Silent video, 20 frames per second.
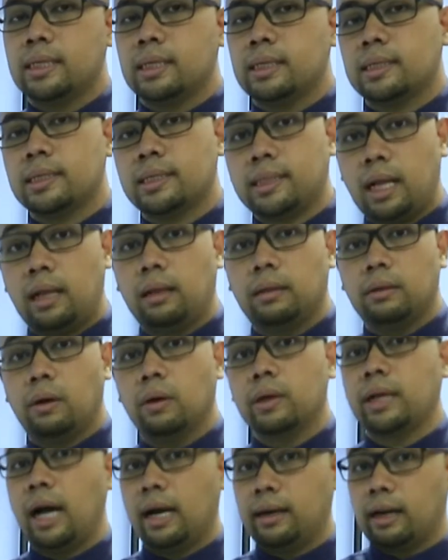salt
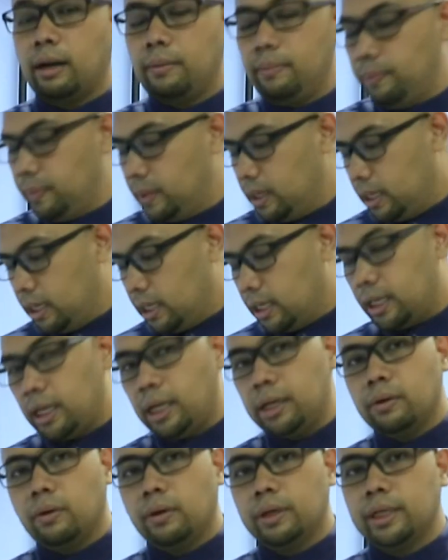or garam
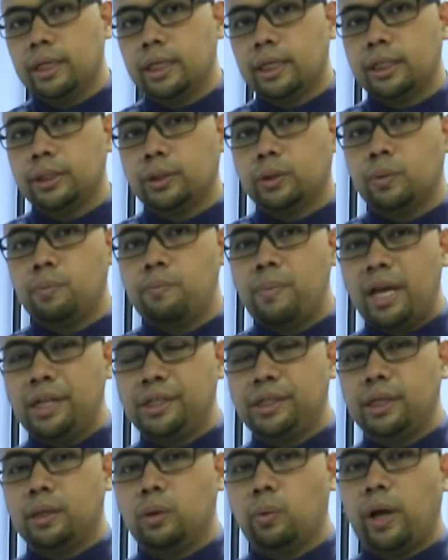in order to
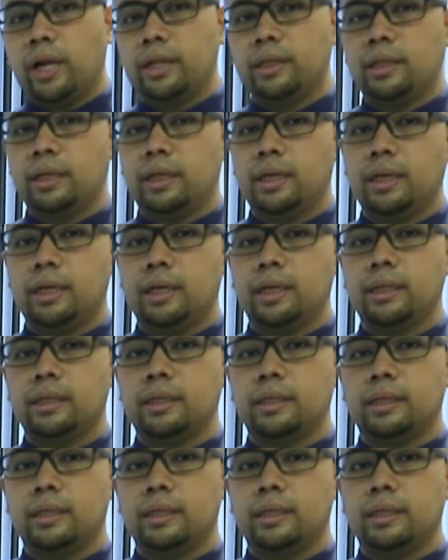measure whether